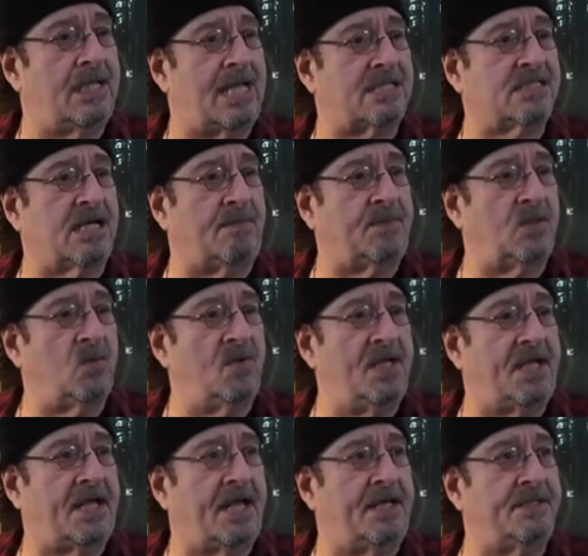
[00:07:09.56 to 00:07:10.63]
the last couple of
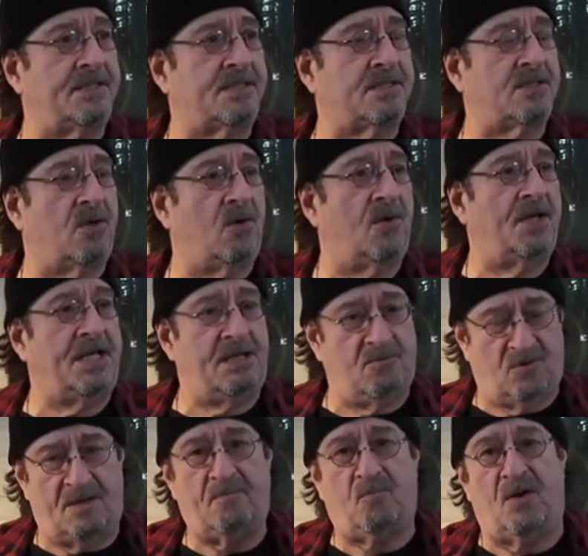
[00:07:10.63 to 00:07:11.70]
weekends, so and he
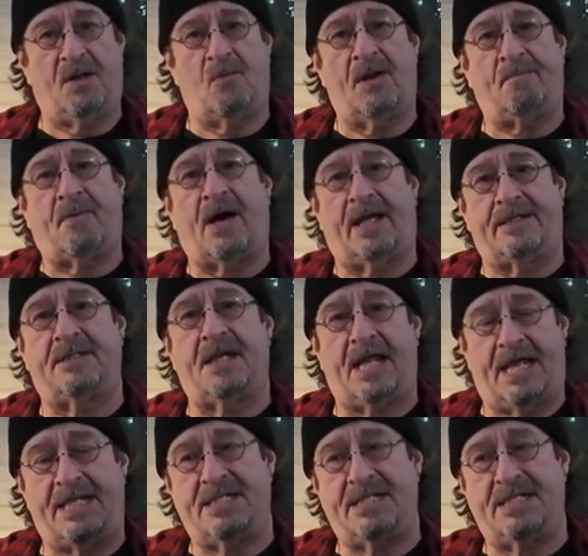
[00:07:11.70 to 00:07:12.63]
went when he went by today,